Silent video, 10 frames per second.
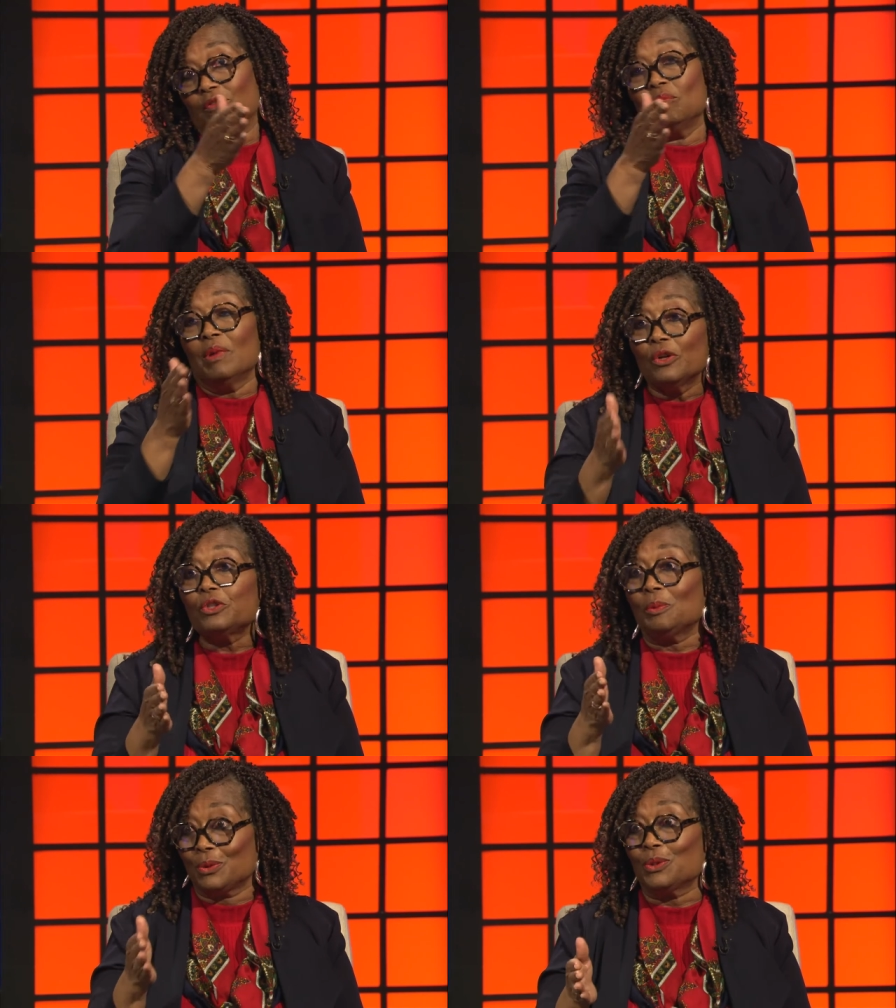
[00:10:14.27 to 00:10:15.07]

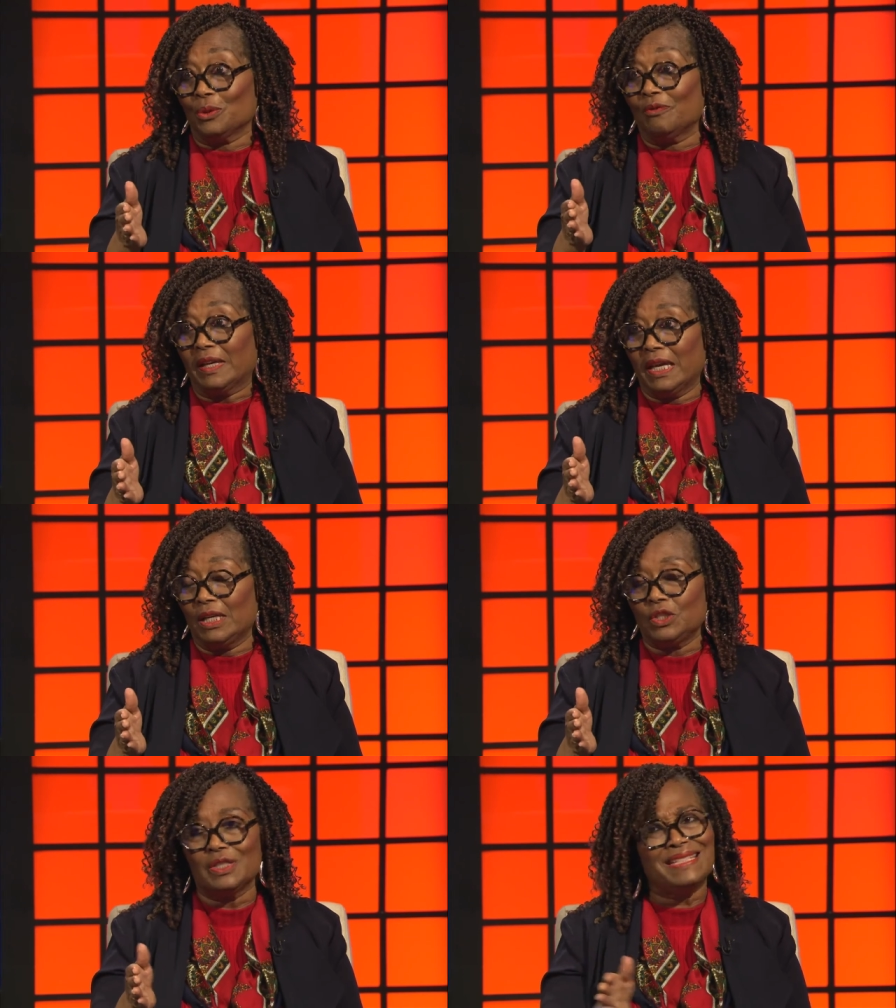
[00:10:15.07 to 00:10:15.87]
multiple certifications,